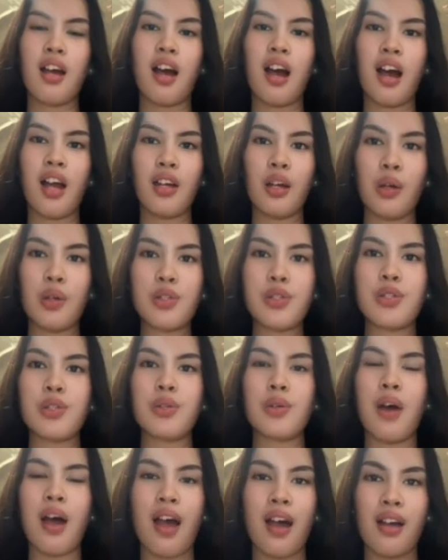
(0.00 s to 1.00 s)
I
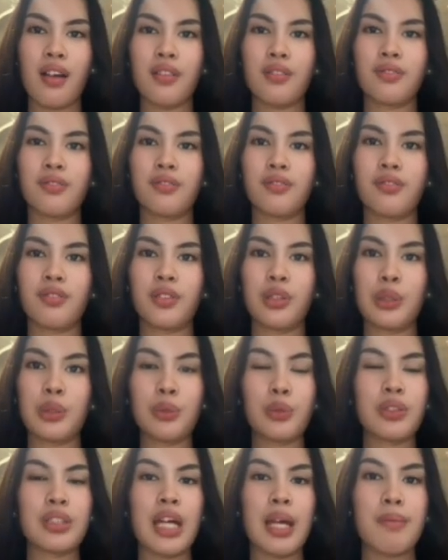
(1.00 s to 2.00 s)
also have
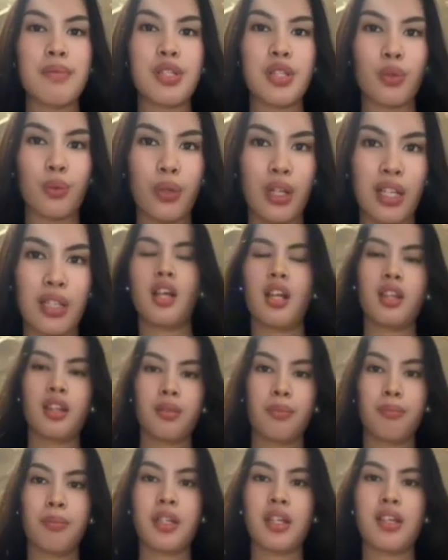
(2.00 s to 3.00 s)
2 times a week
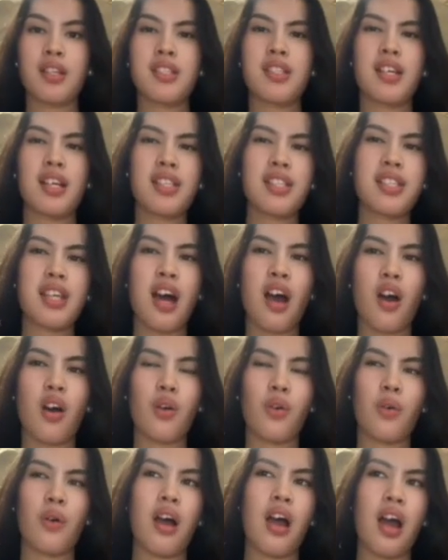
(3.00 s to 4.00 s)
because that's
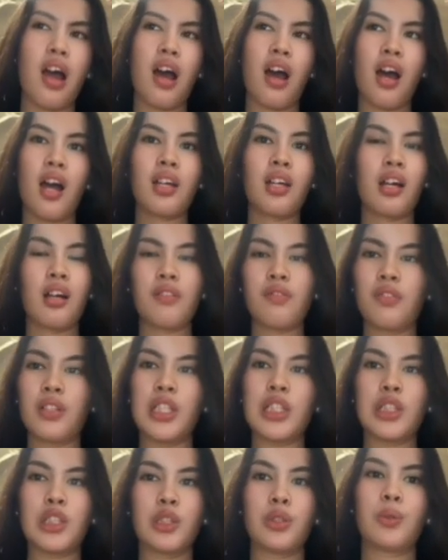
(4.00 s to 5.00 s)
how I
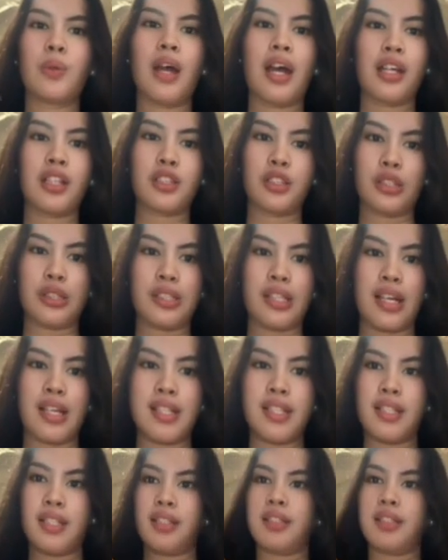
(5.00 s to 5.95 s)
often do exercises.